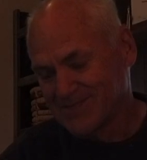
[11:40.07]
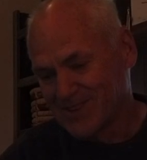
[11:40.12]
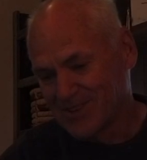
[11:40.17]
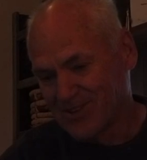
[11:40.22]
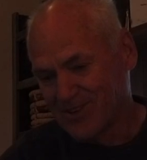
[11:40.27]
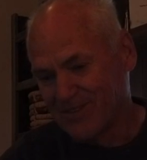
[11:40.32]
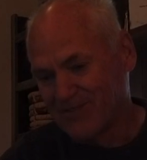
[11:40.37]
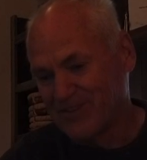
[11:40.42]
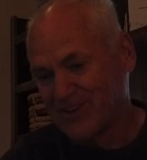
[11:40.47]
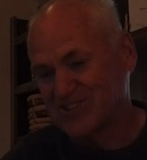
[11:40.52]

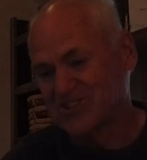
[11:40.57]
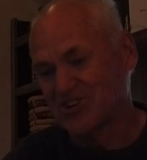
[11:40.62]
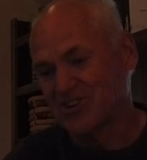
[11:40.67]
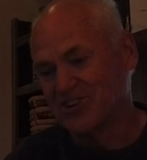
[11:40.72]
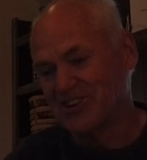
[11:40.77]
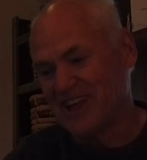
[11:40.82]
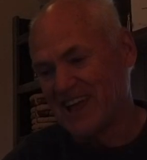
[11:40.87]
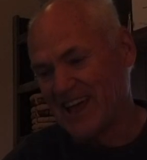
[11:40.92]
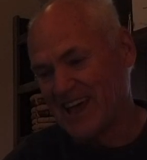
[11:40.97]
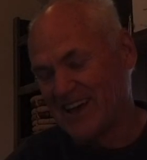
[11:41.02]
her
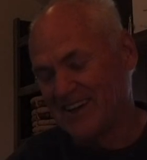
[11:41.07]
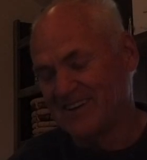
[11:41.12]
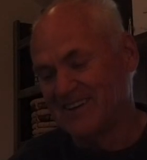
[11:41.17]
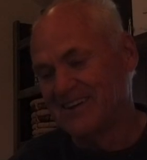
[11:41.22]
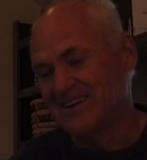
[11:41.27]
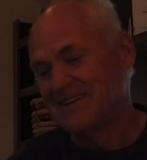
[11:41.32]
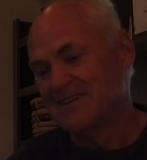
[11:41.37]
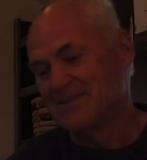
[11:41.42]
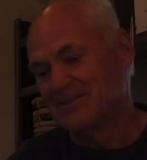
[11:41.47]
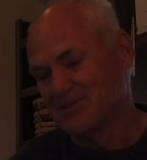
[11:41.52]
official dad
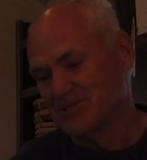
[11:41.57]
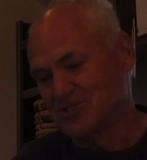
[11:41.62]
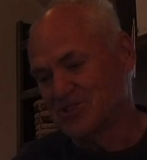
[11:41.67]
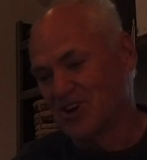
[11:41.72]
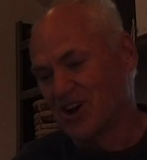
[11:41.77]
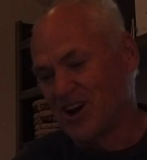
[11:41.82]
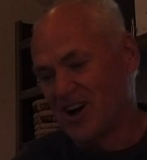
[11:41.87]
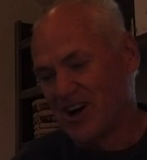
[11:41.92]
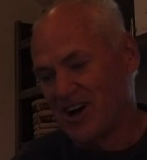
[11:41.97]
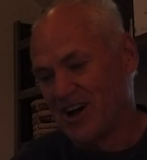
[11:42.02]
was
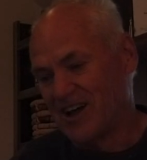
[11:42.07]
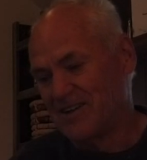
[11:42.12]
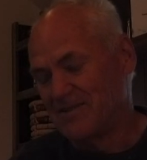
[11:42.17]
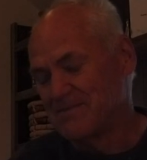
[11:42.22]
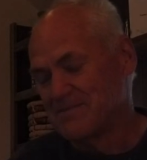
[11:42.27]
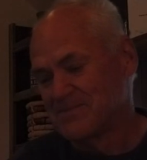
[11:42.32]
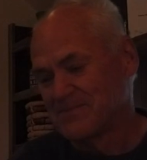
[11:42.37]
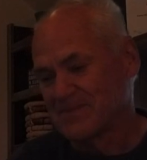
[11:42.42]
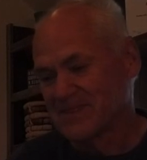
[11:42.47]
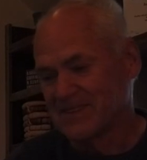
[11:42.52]

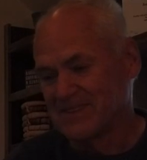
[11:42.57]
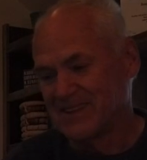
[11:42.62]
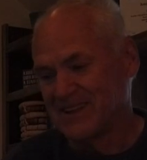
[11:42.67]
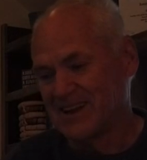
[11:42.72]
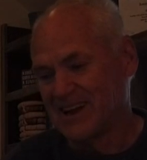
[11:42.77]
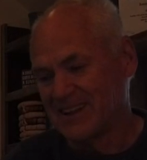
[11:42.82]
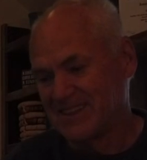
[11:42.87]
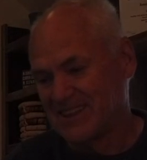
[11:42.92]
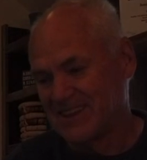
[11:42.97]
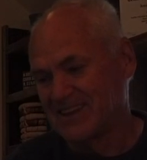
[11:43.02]
gone,
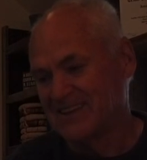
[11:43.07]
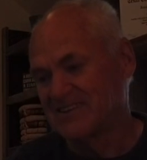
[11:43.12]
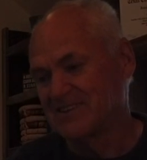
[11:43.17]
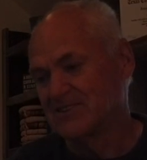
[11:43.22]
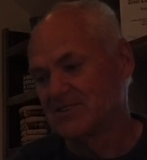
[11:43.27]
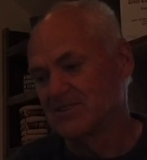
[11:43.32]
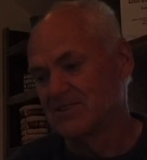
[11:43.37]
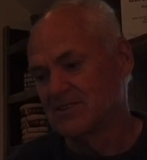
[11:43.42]
then I think